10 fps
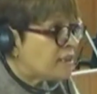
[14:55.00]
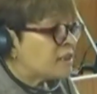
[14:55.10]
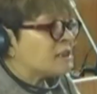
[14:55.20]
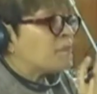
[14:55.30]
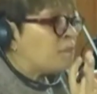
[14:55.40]

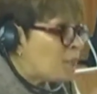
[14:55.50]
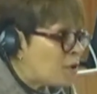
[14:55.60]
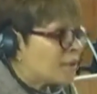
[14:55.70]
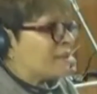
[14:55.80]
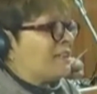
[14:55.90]

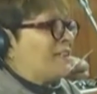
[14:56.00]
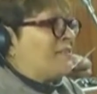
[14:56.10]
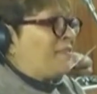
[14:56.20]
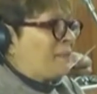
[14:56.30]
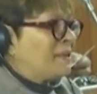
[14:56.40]
support these
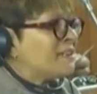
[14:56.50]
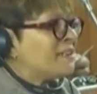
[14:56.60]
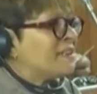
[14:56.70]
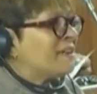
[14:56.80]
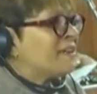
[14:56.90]
farmers,
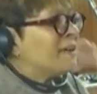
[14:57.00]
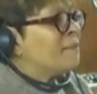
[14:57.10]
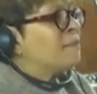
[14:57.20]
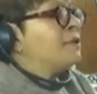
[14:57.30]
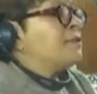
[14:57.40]

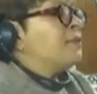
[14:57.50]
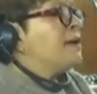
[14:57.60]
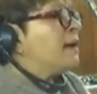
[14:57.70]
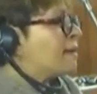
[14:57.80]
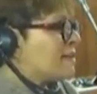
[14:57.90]
because we
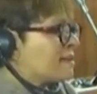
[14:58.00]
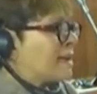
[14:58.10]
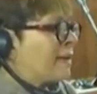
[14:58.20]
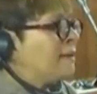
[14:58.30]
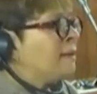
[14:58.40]
understand